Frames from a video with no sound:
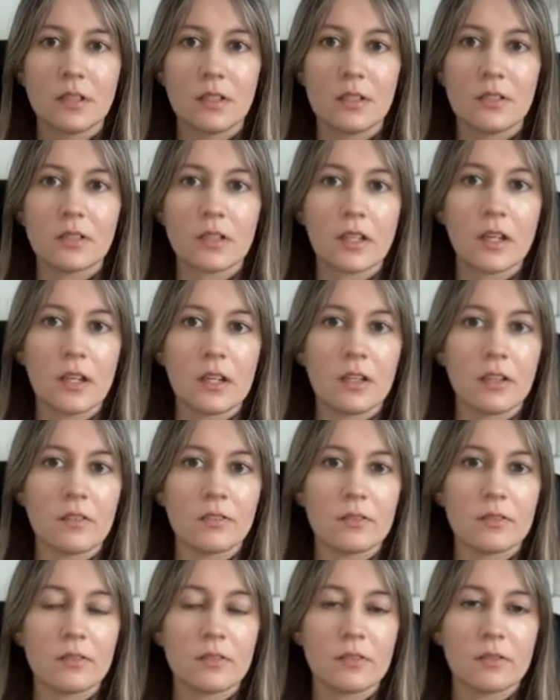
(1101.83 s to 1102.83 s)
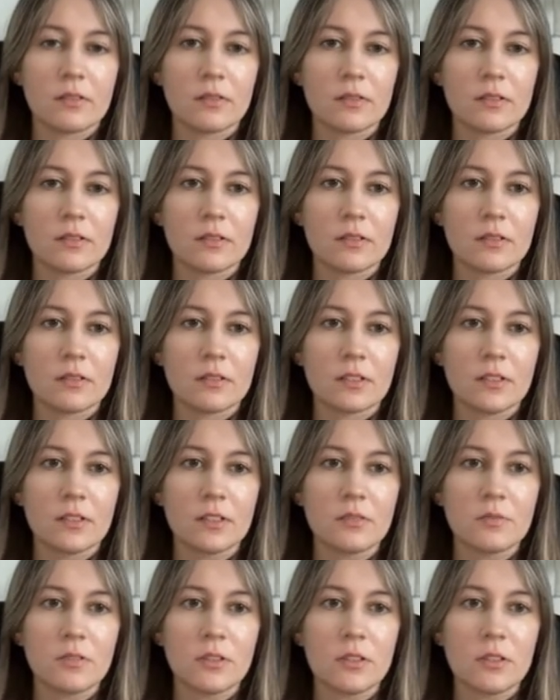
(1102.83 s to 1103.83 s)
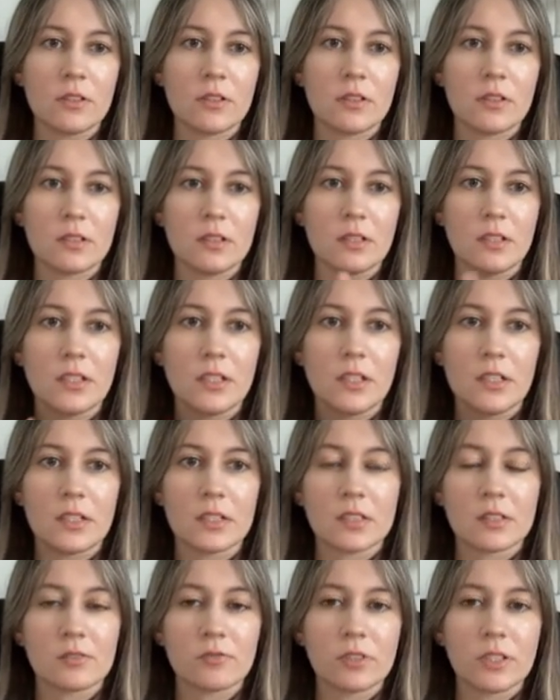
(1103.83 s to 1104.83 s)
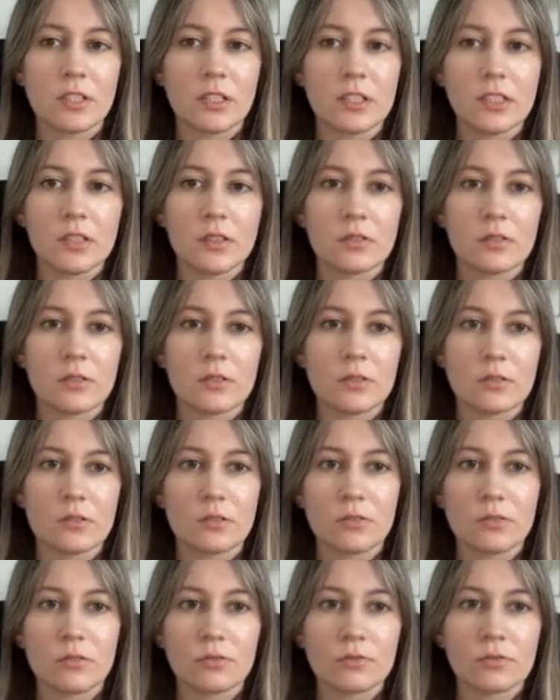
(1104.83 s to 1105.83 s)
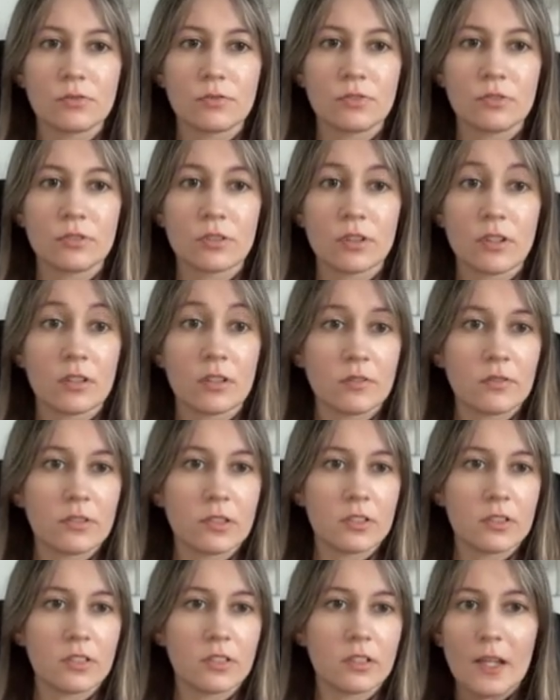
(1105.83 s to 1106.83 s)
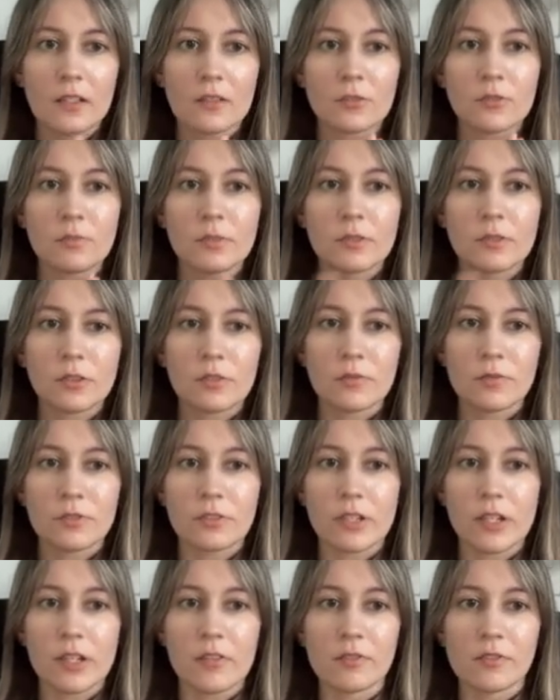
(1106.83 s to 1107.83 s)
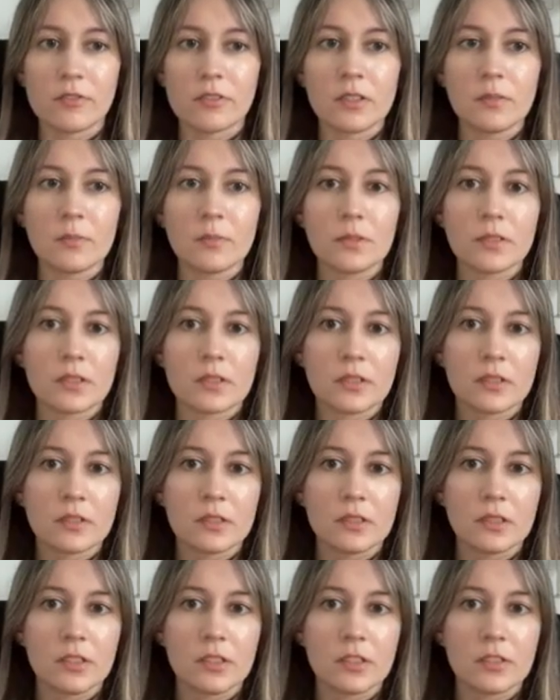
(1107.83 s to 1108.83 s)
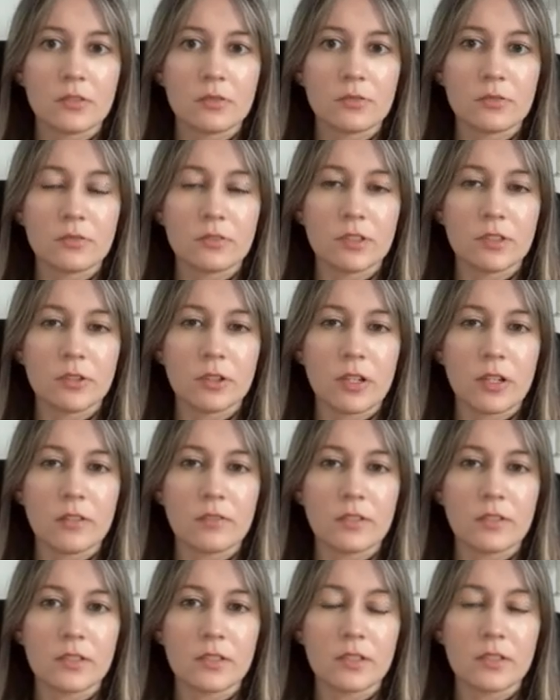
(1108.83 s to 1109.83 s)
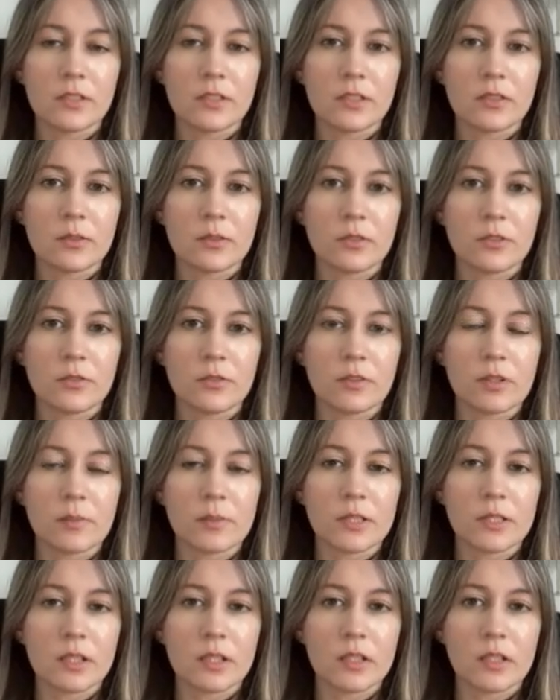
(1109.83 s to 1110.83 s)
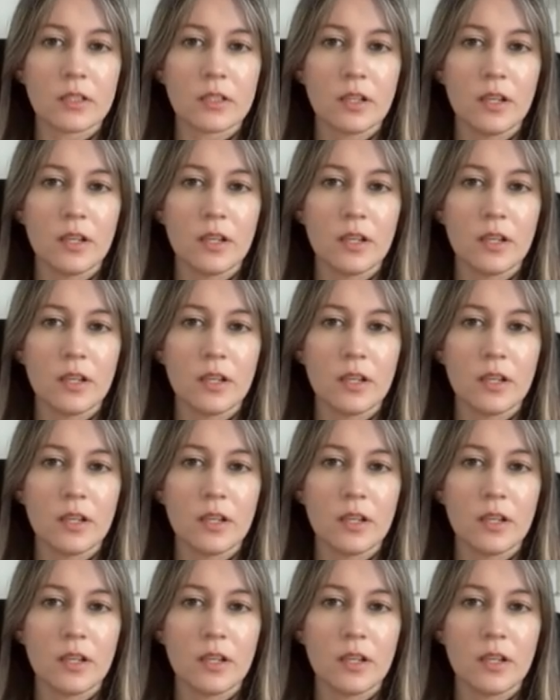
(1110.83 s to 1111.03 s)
okay, this one is really good for converting. It could be not for everyone, but it's good when you have this on your website.